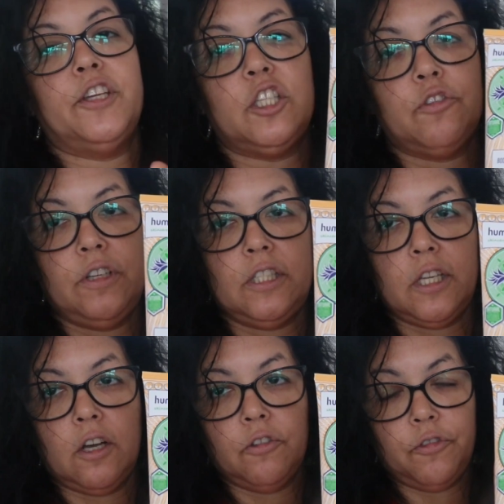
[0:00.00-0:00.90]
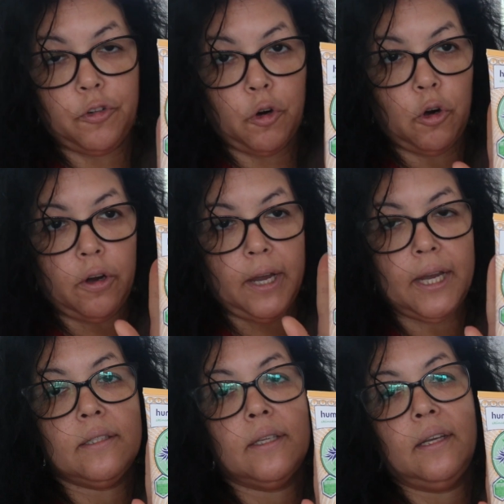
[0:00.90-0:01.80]
this retail for
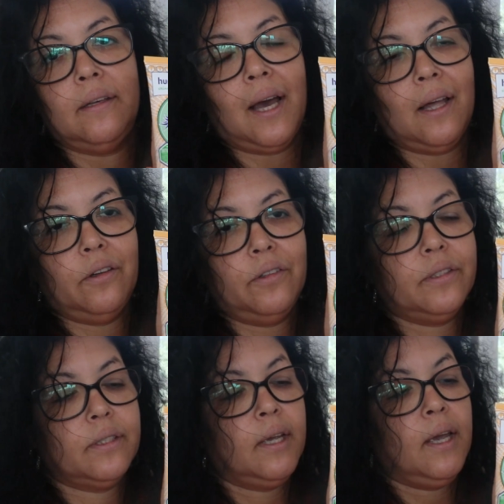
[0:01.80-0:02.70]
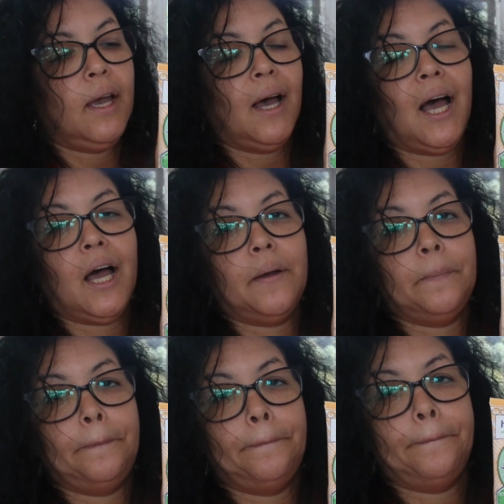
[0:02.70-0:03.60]
$18
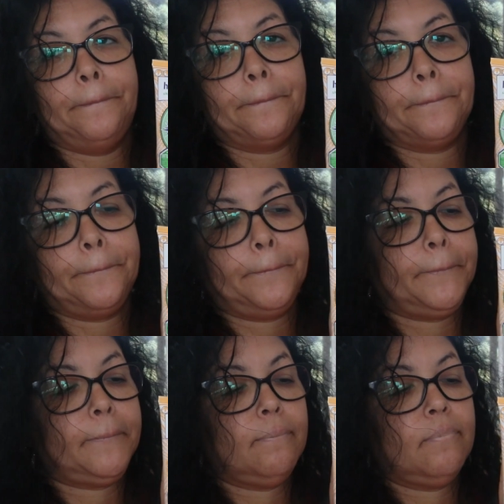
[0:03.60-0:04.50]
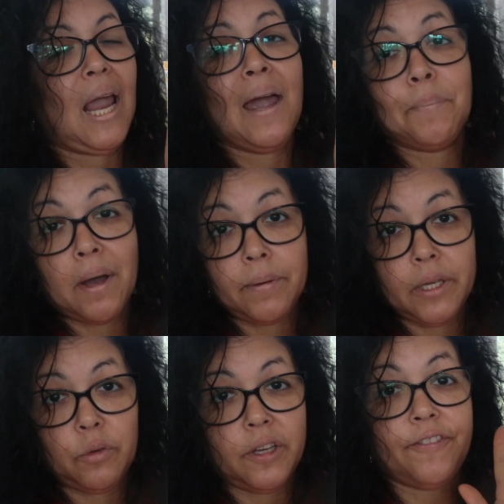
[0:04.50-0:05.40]
um, I
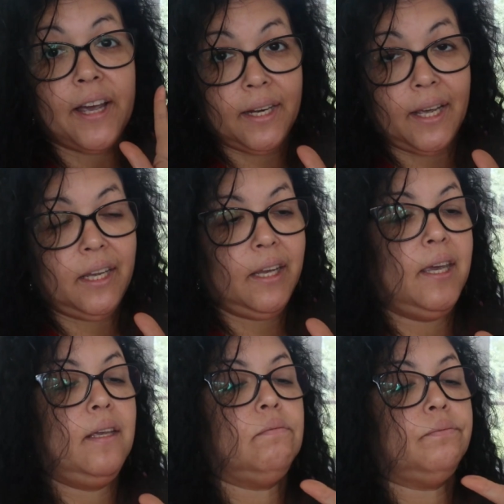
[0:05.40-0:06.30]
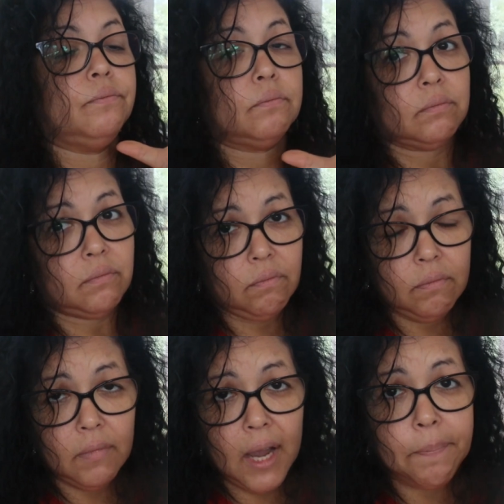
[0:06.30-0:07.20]
probably if I like it
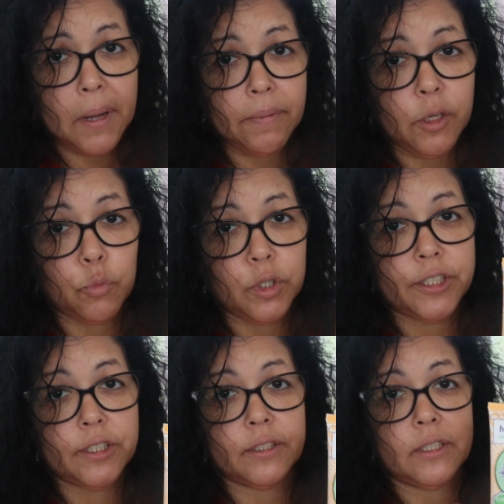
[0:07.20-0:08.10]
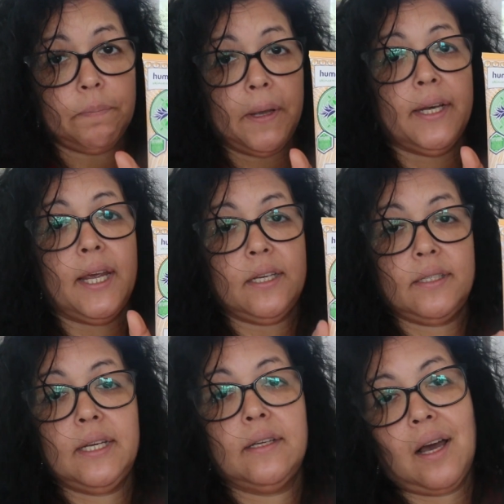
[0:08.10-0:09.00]
I probably would spend
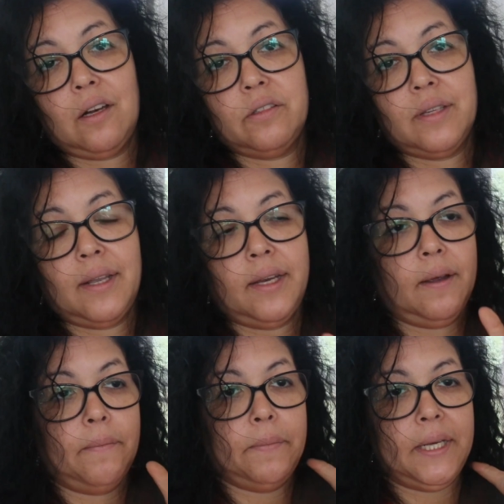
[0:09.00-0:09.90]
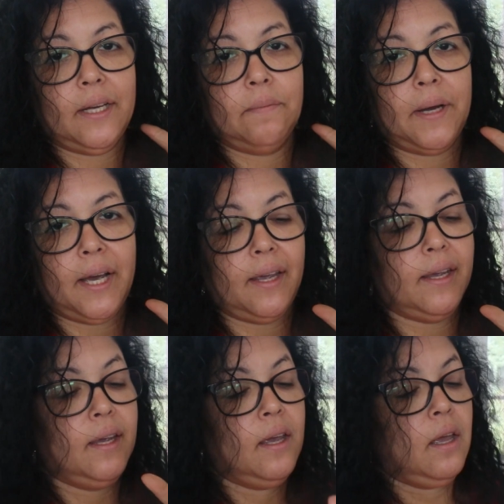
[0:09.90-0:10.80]
$18 on it I mean I
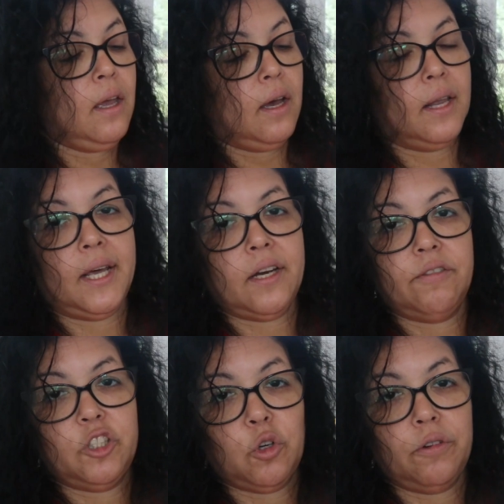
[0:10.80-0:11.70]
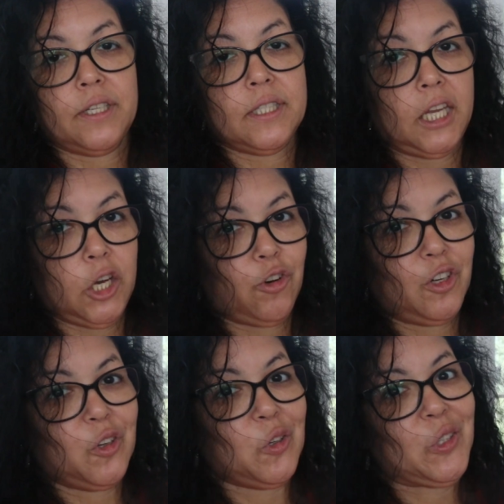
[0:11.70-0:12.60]
buy a lot of Victoria's
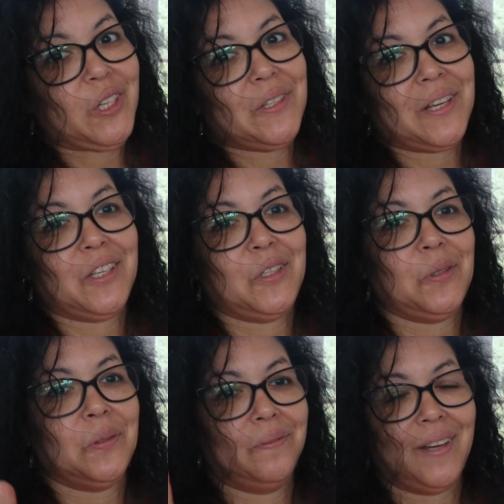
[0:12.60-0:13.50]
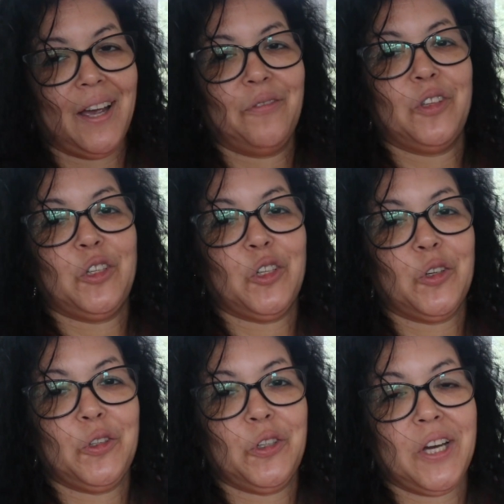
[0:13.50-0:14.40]
Secret lotions. I do. I have to
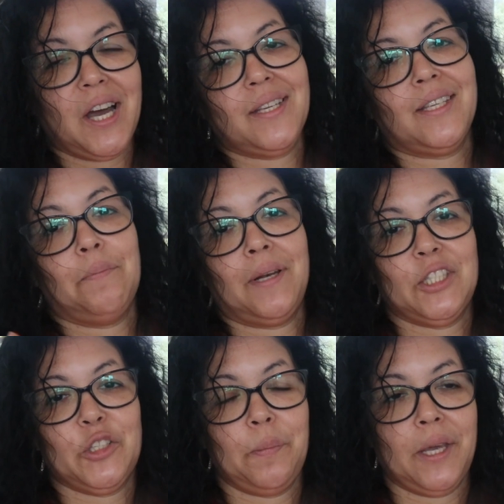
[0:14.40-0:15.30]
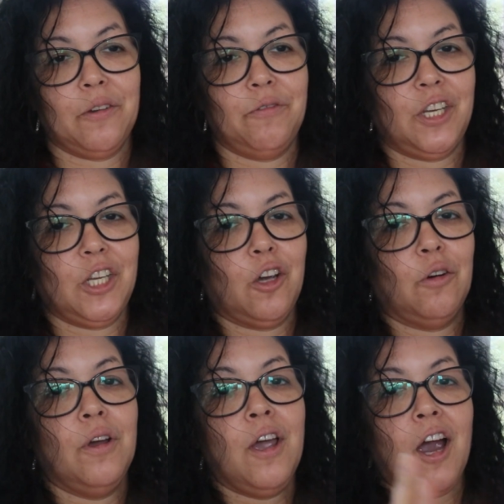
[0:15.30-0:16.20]
show you guys. I plan to make a
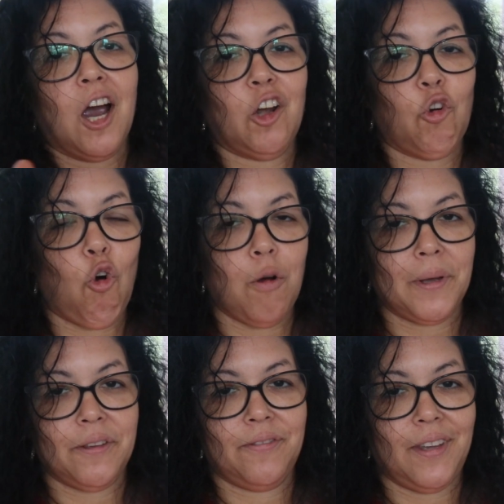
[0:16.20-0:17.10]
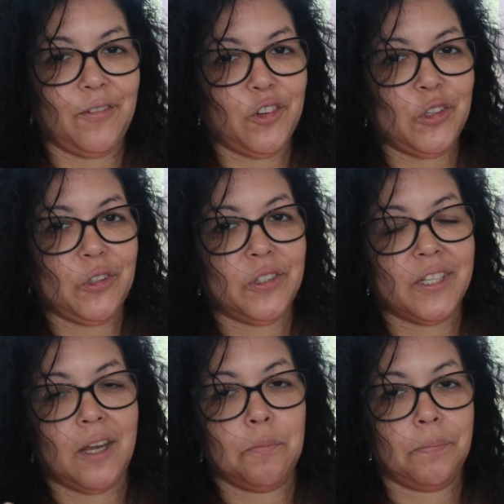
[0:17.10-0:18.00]
video on all my favorite
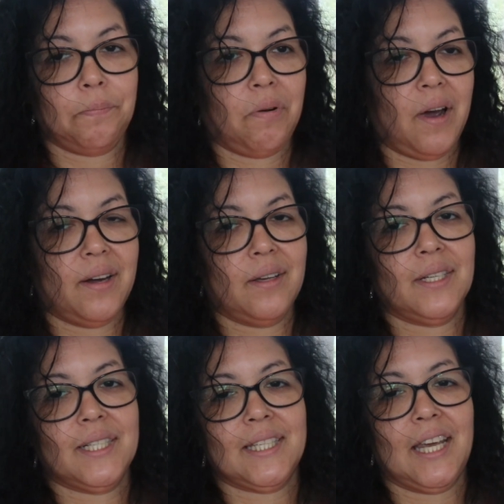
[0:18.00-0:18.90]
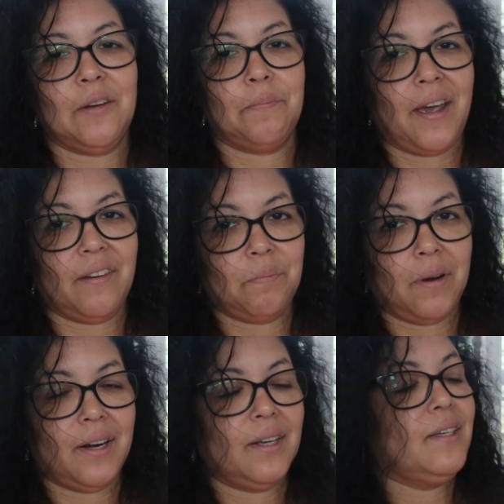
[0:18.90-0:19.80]
skin products and bath
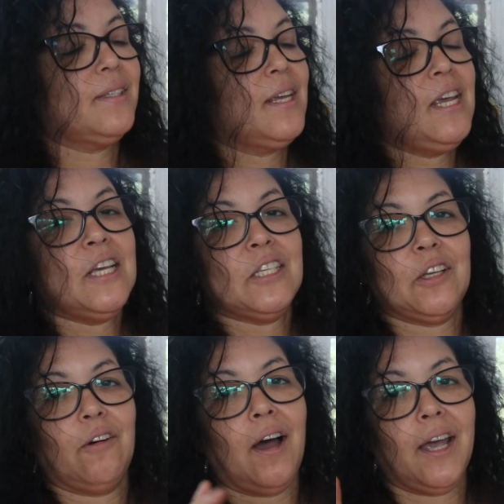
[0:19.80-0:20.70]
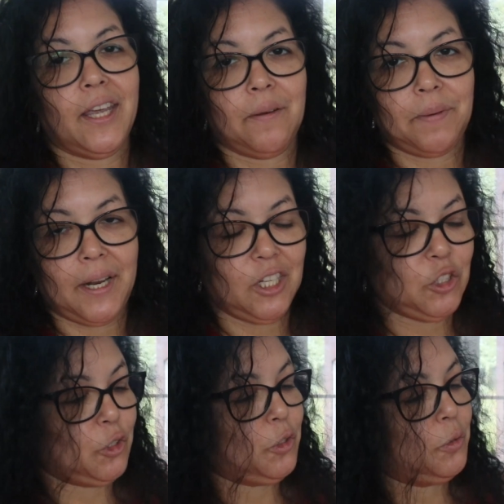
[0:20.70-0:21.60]
products. So I am
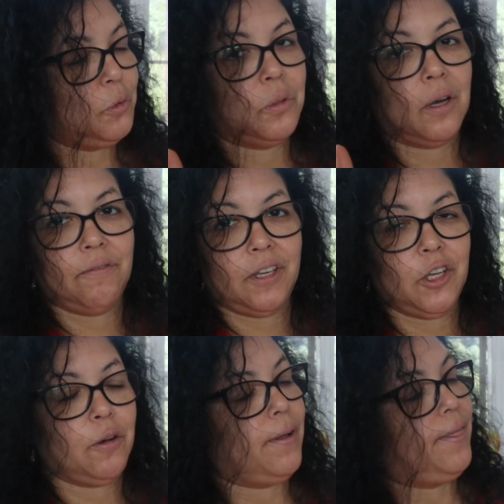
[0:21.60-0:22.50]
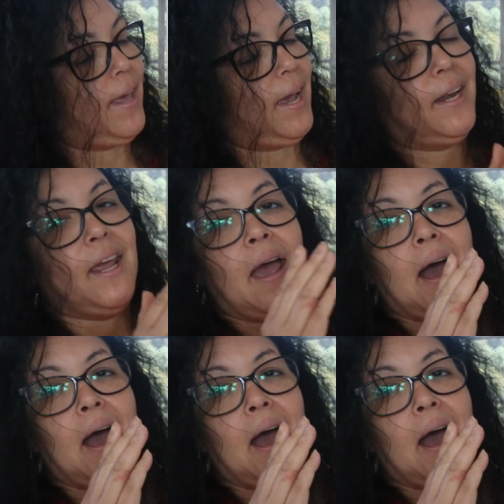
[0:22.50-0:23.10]
planning to do a video on that.